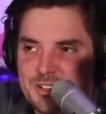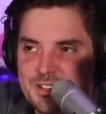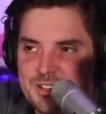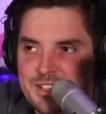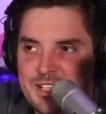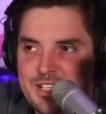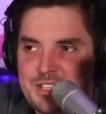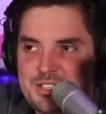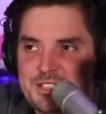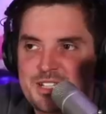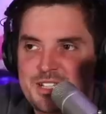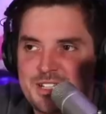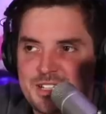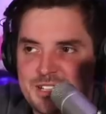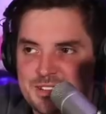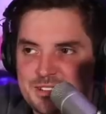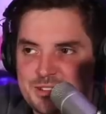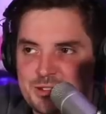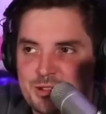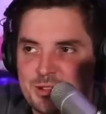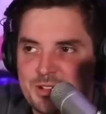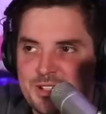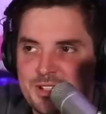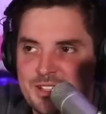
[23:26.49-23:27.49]
kitschy and
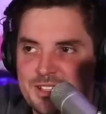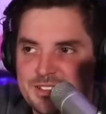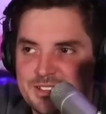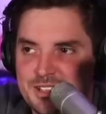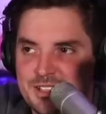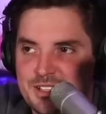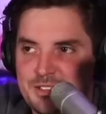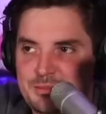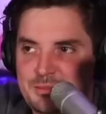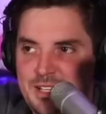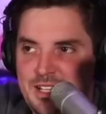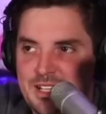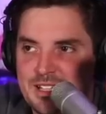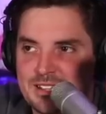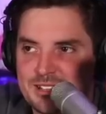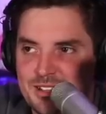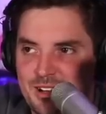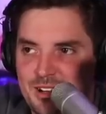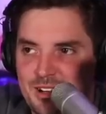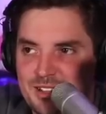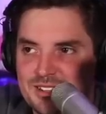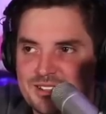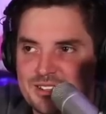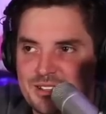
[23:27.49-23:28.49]
as corny as it could be, it's
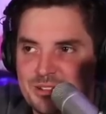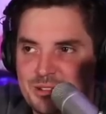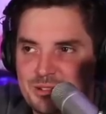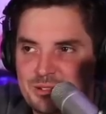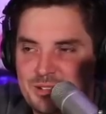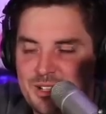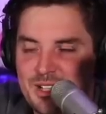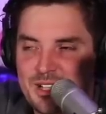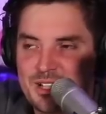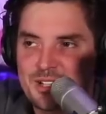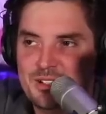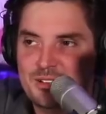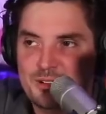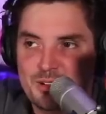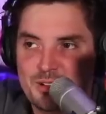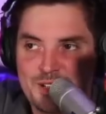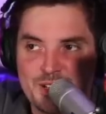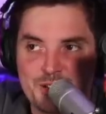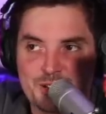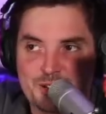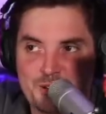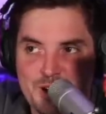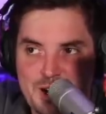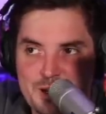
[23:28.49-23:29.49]
also
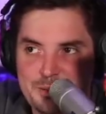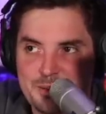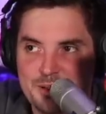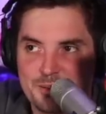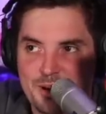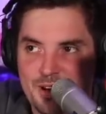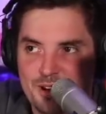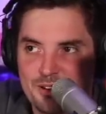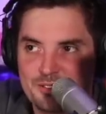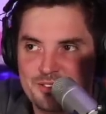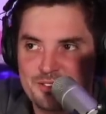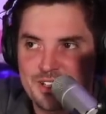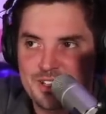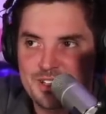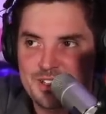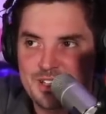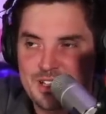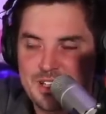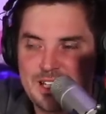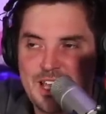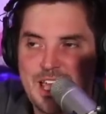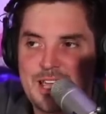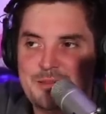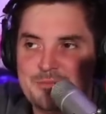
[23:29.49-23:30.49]
incredibly relevant.
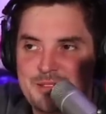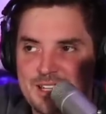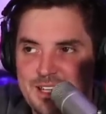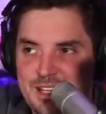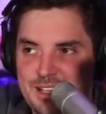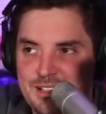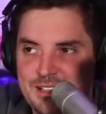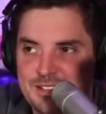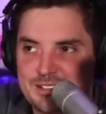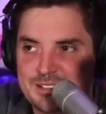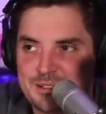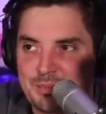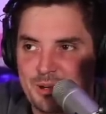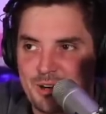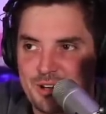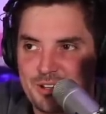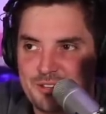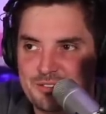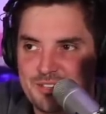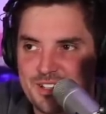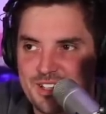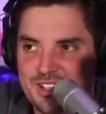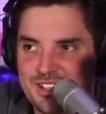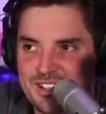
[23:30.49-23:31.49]
Kate McKinnon's a part
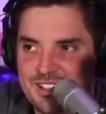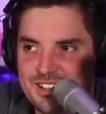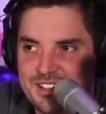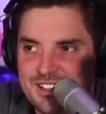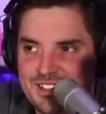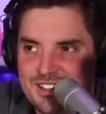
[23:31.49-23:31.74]
of it.